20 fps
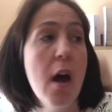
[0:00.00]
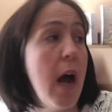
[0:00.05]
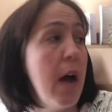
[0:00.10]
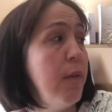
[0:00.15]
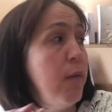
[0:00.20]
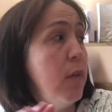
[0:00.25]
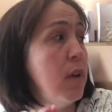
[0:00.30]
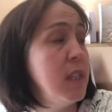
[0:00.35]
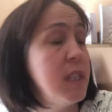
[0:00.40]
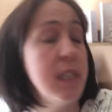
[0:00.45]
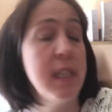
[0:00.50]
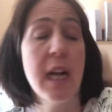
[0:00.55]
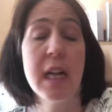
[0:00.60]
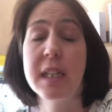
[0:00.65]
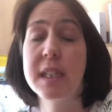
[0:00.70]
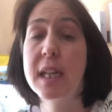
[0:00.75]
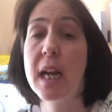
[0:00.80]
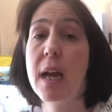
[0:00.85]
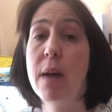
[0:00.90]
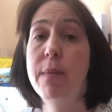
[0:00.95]
I haven't written
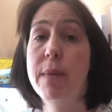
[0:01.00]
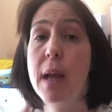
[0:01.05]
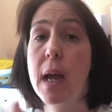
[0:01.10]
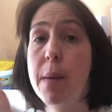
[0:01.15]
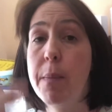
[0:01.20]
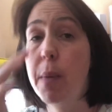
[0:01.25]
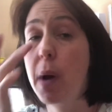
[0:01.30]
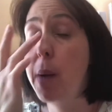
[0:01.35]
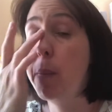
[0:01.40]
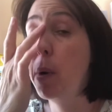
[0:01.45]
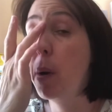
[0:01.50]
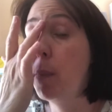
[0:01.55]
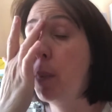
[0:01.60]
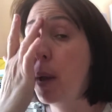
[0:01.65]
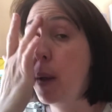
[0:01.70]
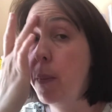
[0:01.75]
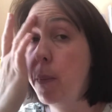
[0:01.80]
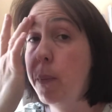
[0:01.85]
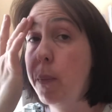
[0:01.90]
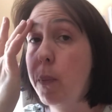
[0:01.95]
that down yet, but I
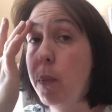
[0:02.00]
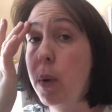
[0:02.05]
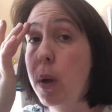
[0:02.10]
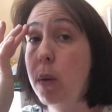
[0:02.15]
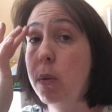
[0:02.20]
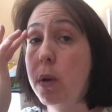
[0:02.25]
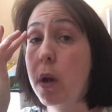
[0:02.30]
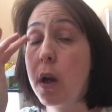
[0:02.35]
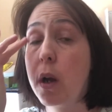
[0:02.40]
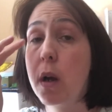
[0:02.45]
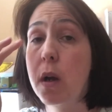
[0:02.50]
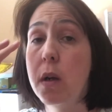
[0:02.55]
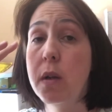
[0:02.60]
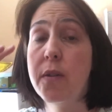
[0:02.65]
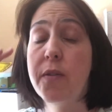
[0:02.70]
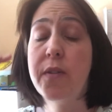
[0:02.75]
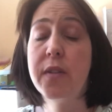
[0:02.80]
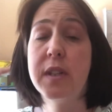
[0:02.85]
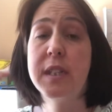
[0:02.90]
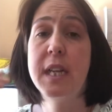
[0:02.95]
probably will do. I
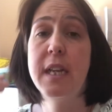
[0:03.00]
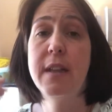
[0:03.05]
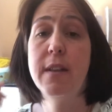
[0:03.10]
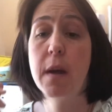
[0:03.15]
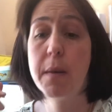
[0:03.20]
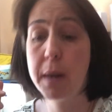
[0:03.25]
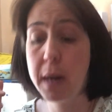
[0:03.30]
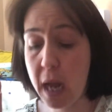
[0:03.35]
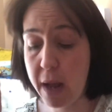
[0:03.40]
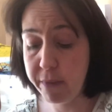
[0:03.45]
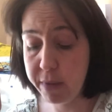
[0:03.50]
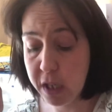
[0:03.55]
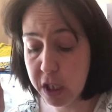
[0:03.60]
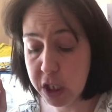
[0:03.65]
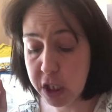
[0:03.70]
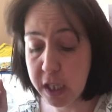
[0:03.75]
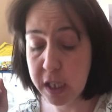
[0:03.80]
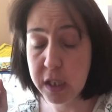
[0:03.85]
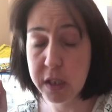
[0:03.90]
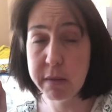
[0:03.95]
can't see that I'm going to have any
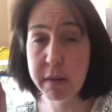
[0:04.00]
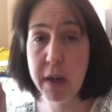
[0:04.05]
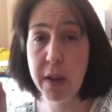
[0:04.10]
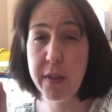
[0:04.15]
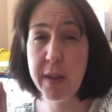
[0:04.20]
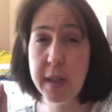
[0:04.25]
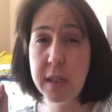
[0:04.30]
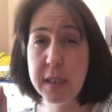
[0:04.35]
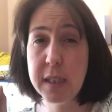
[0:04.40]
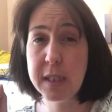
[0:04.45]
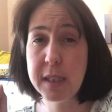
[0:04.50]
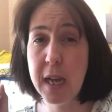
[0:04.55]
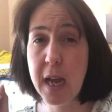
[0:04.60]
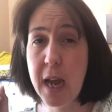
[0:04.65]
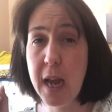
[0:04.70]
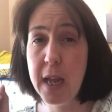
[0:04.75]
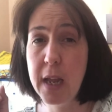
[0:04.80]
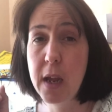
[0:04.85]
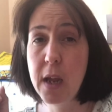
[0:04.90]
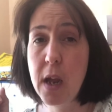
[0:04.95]
cheese or anything
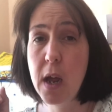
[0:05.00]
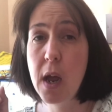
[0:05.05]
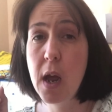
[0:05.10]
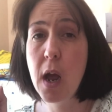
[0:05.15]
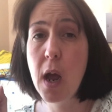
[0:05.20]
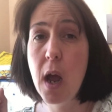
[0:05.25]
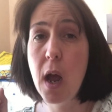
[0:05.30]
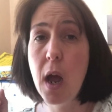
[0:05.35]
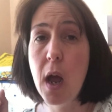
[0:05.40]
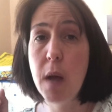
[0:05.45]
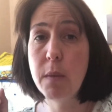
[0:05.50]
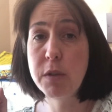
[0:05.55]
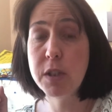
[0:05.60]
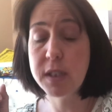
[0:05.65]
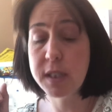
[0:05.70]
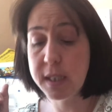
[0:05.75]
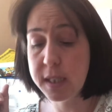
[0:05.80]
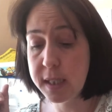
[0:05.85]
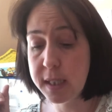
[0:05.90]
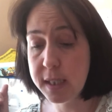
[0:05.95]
today.
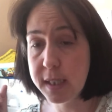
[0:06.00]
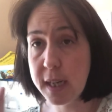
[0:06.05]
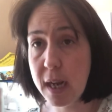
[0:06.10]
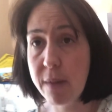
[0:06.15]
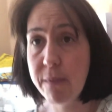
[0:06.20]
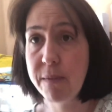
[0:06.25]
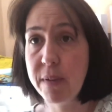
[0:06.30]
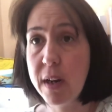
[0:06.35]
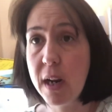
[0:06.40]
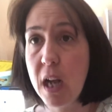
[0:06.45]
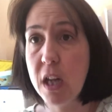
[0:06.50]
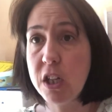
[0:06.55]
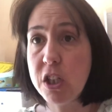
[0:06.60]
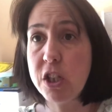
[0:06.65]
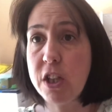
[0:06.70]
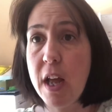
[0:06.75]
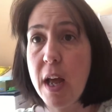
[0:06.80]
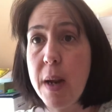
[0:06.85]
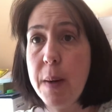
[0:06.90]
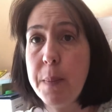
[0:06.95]
Just sitting down for
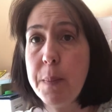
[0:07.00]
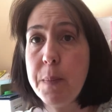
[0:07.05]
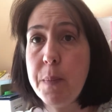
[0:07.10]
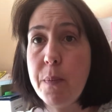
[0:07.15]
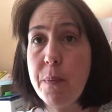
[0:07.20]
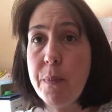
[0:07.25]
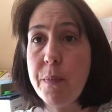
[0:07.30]
lunch then.